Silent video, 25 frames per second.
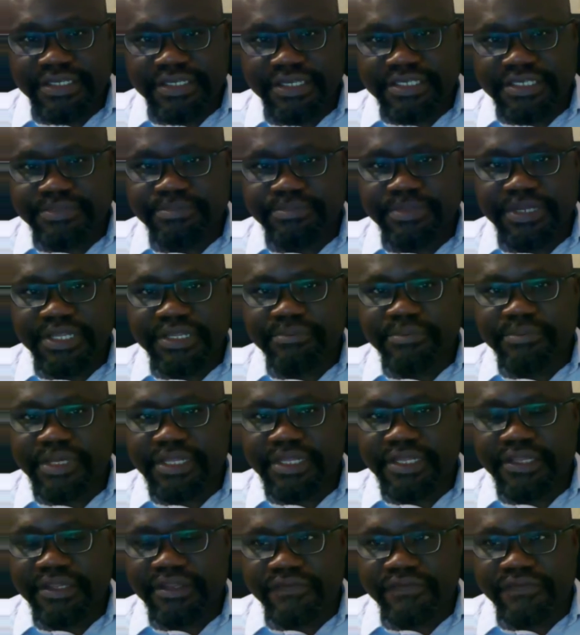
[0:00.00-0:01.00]
As
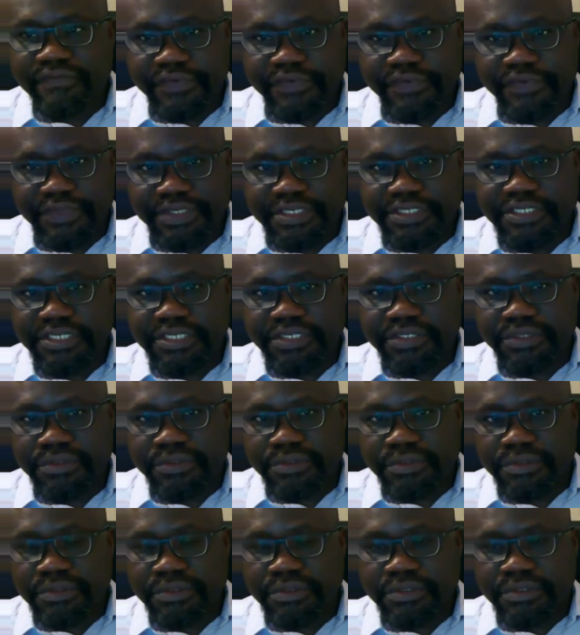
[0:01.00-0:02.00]
explained by the
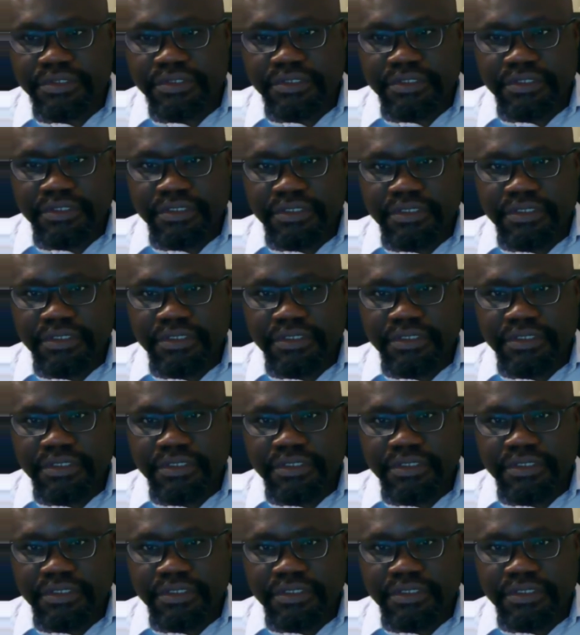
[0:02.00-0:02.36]
video,